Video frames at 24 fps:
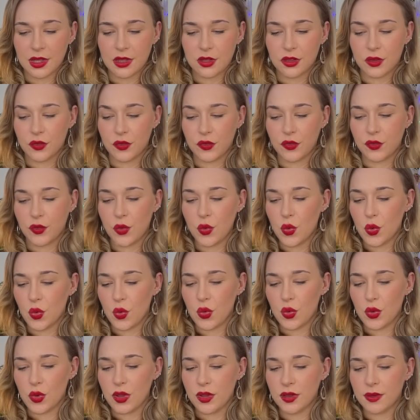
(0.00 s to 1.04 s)
The
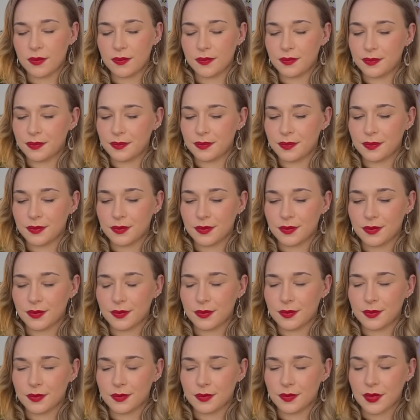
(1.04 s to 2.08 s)
Fool.
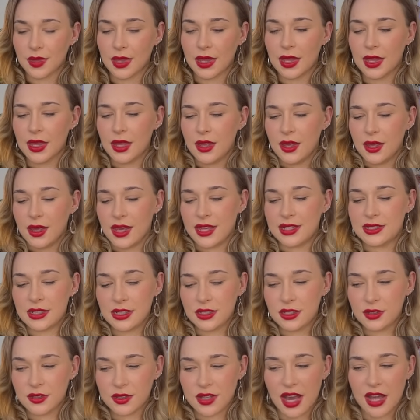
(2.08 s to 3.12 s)
It
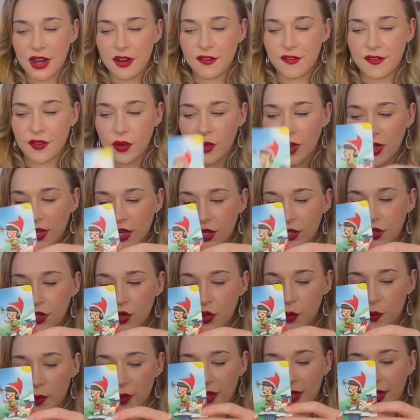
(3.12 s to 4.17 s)
does kind of feel like a
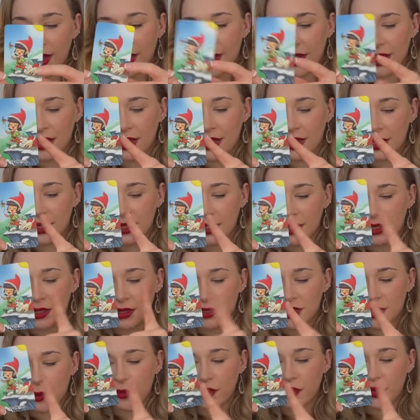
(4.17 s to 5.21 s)
new beginning.
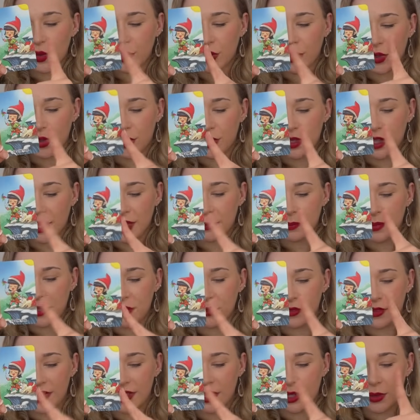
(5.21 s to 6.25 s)
Some of you, it could like be
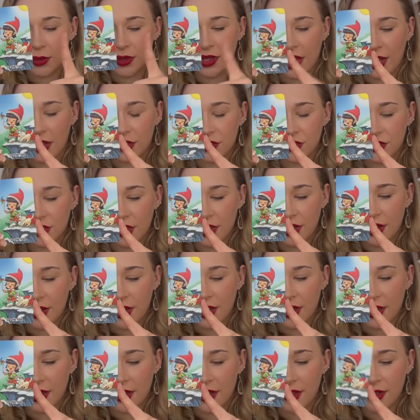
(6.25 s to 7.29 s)
relocation
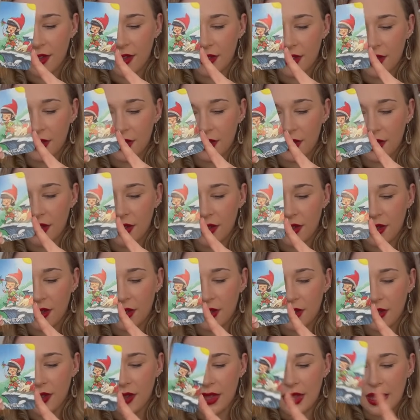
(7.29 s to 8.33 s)
here.
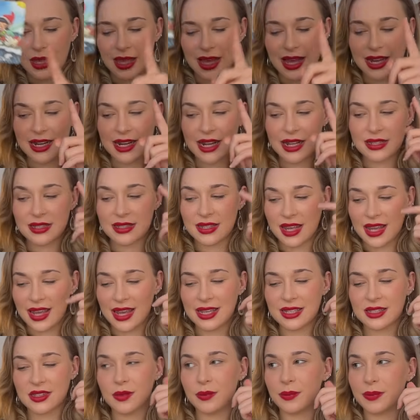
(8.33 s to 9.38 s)
And they're saying
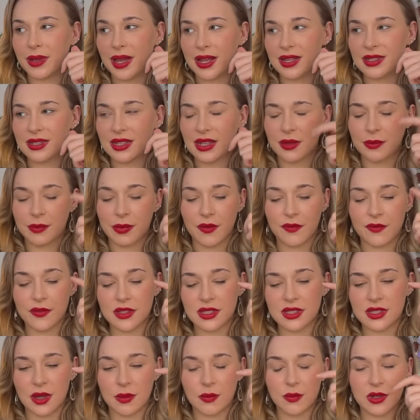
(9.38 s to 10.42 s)
it's a blessing, but for
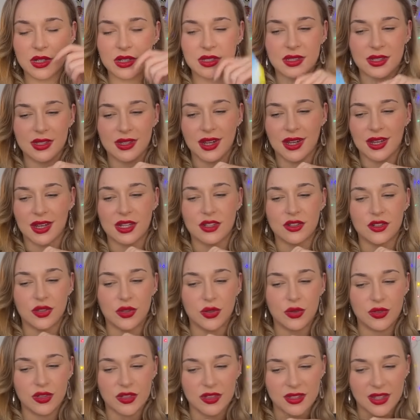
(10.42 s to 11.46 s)
some reason, like, I
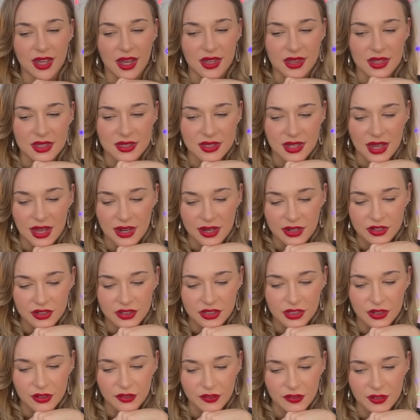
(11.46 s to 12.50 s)
do just get this
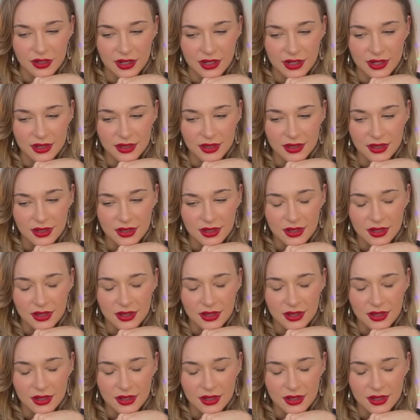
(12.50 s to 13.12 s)
energy of like,